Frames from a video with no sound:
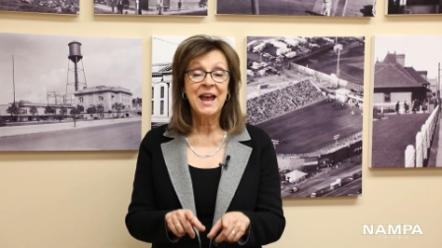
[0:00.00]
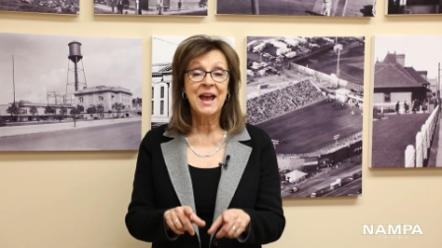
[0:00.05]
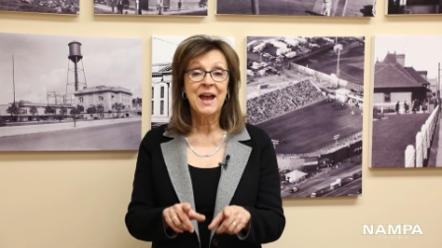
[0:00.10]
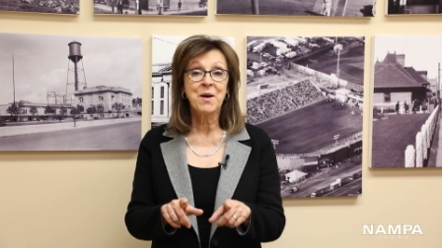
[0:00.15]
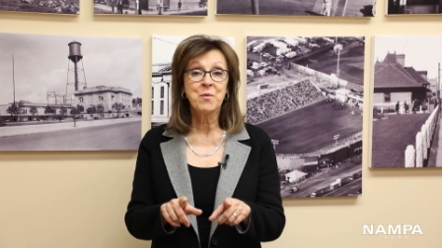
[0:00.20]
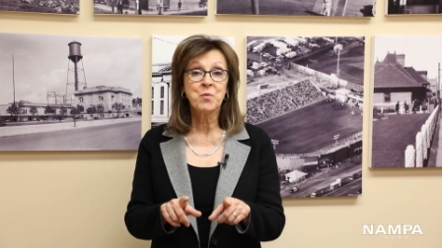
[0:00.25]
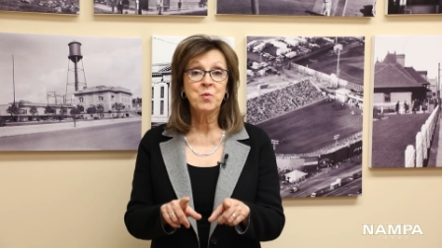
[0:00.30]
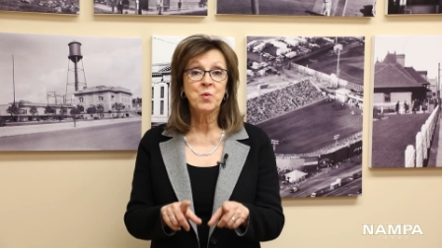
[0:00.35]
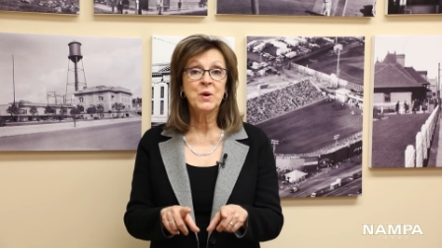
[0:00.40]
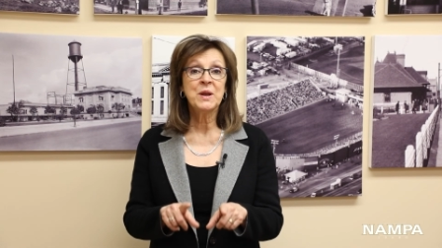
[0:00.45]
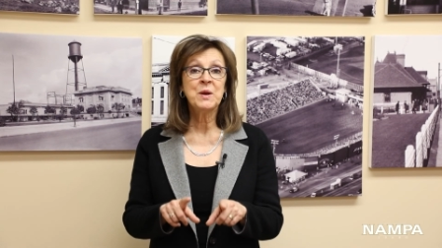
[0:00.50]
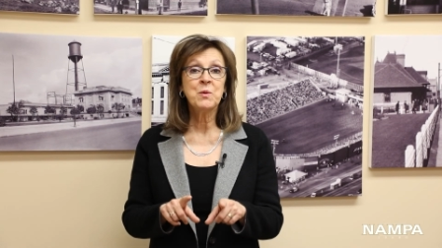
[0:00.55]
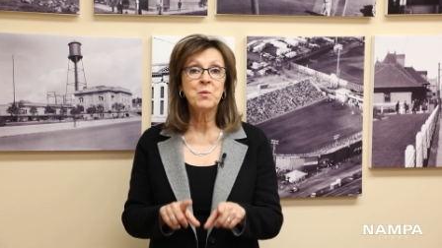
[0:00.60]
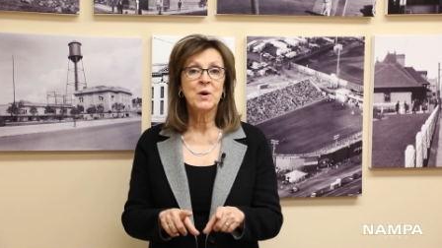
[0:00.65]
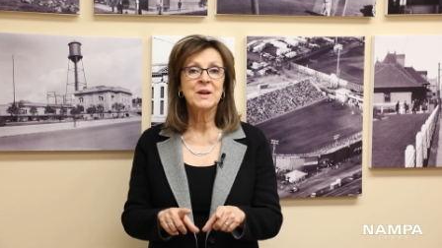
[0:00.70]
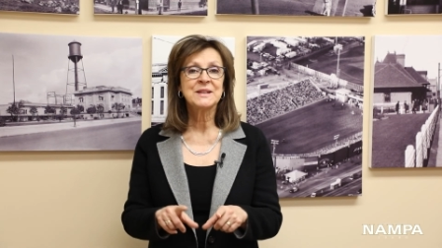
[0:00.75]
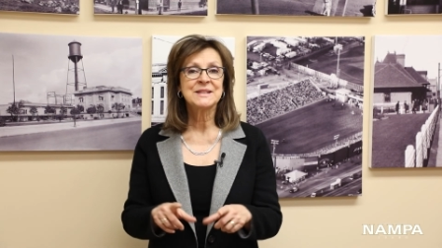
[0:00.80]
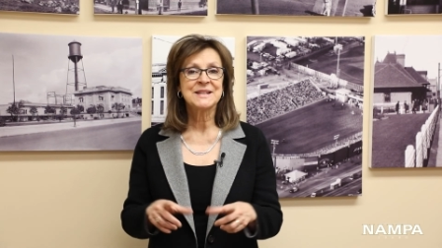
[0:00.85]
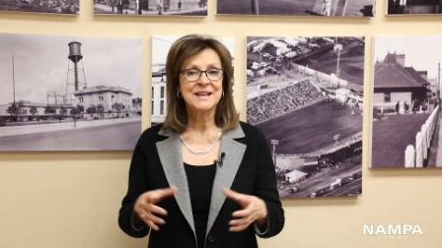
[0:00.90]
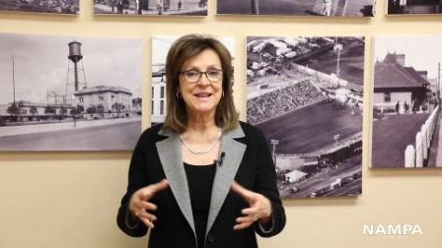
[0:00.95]
and we
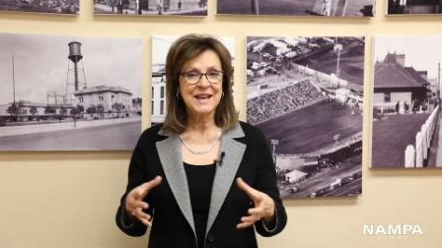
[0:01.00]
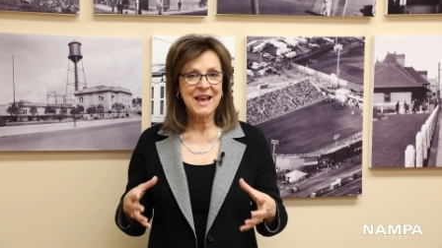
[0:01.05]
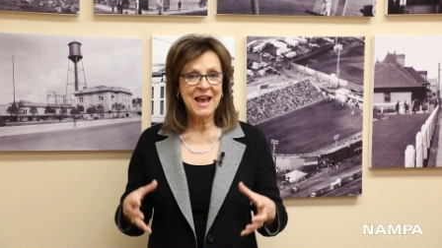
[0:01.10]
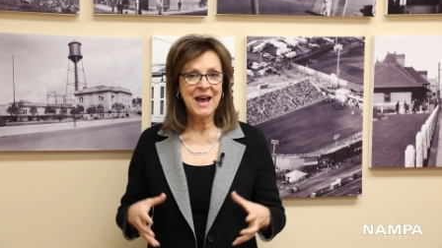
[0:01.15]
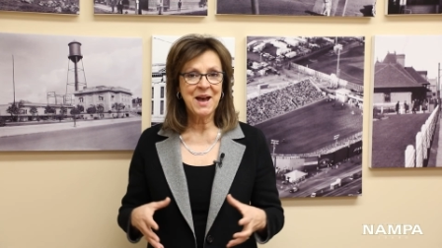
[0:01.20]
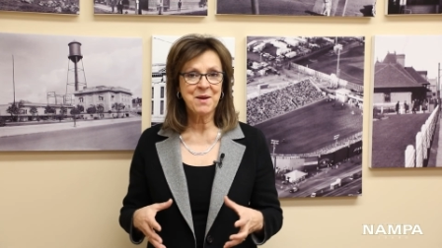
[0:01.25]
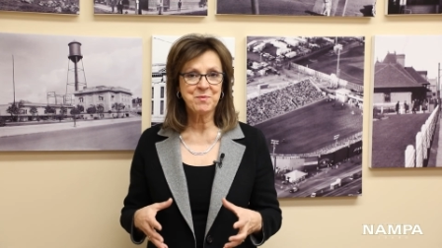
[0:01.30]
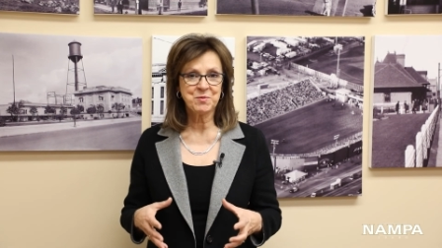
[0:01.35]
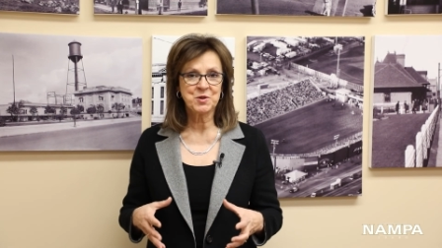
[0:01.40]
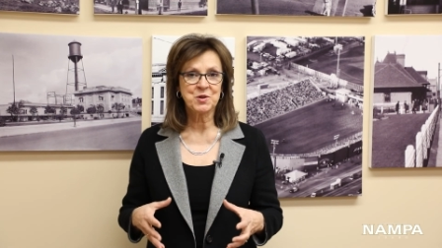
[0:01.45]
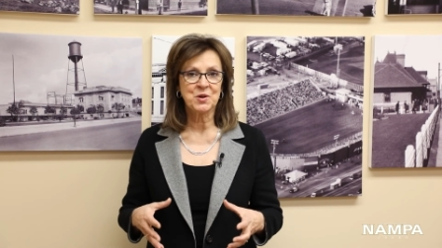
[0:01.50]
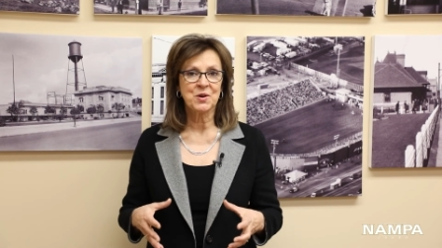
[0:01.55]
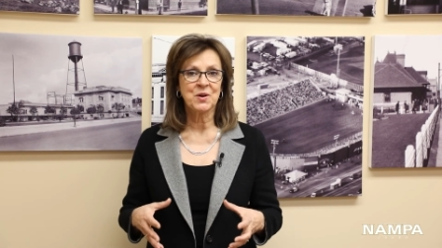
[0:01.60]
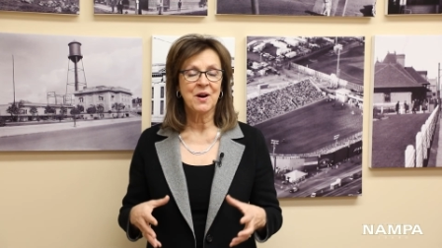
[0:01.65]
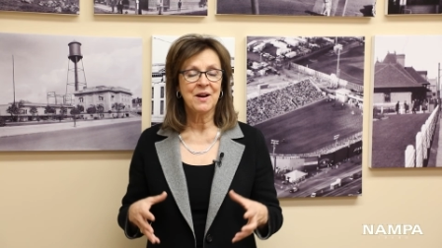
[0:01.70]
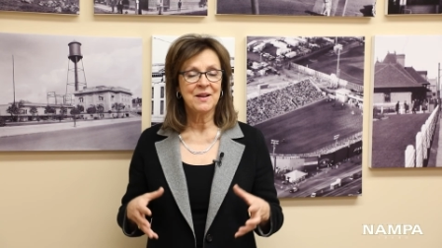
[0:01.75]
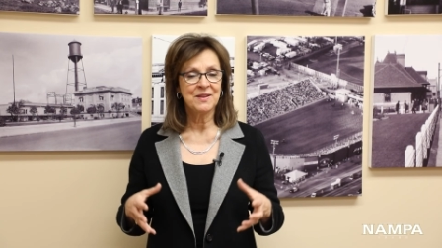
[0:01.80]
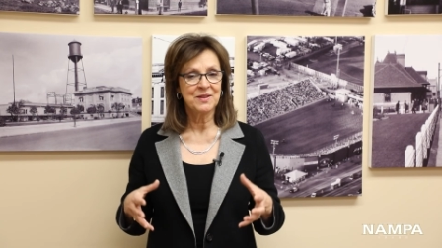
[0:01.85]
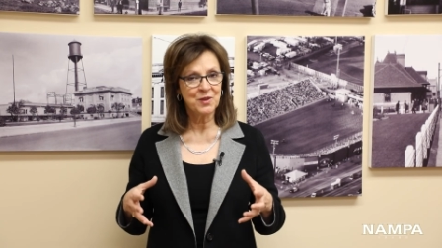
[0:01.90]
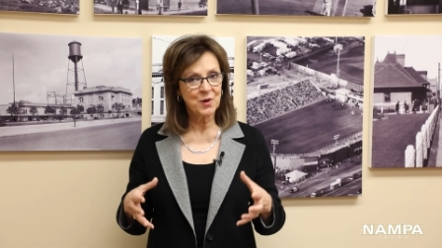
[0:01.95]
want to
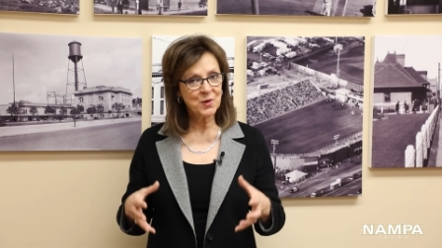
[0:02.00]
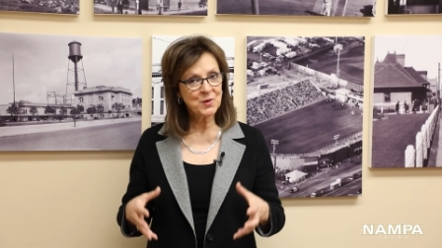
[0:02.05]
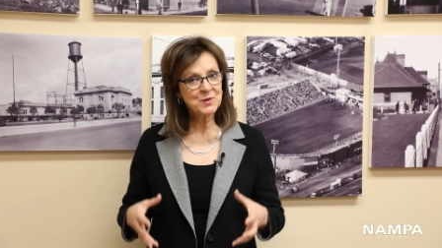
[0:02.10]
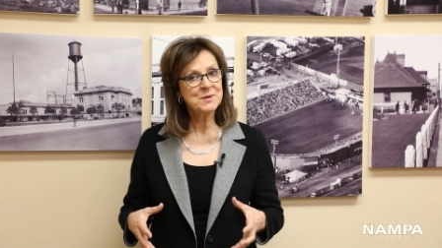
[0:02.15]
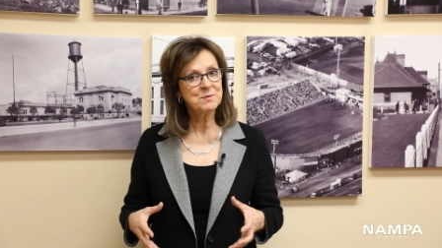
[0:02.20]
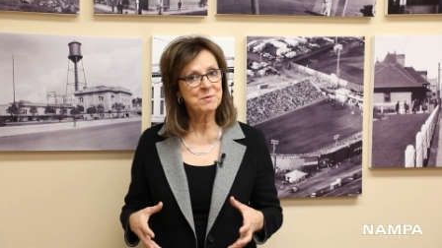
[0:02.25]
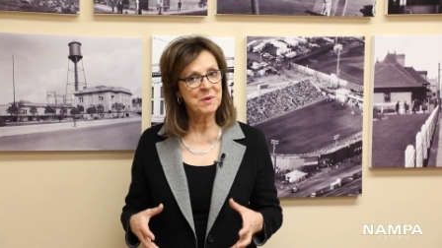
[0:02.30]
capture those